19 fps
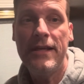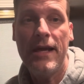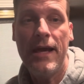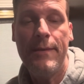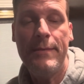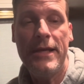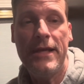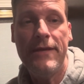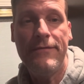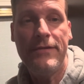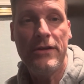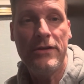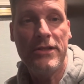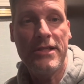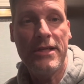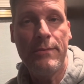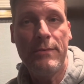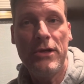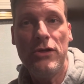I mean, if there's
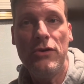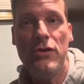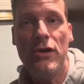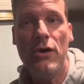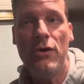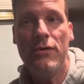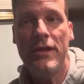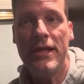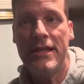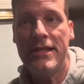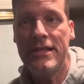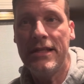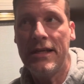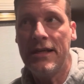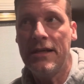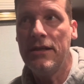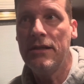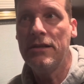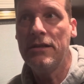someone you know that uh,